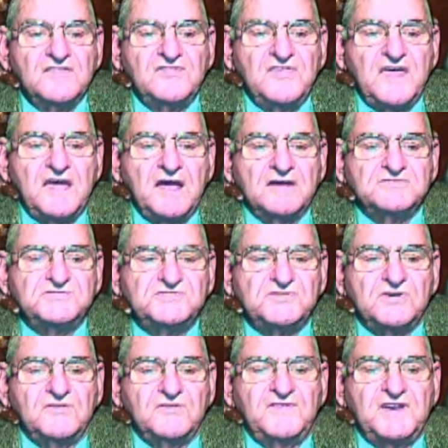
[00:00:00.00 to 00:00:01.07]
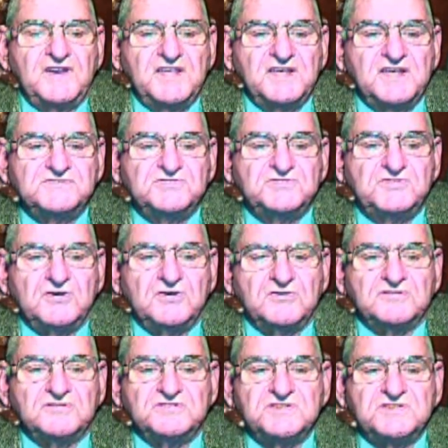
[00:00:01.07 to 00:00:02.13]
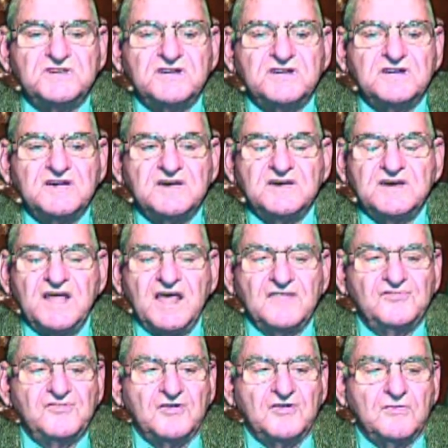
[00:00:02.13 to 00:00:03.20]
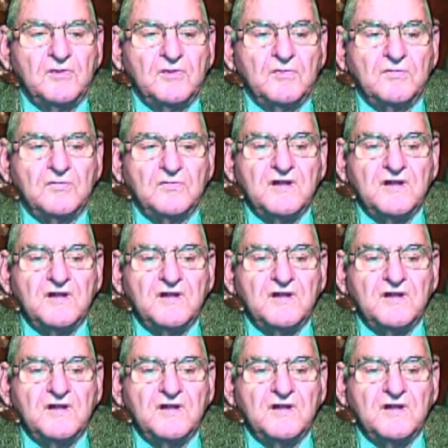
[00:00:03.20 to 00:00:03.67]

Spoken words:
They are serving His church, not their own.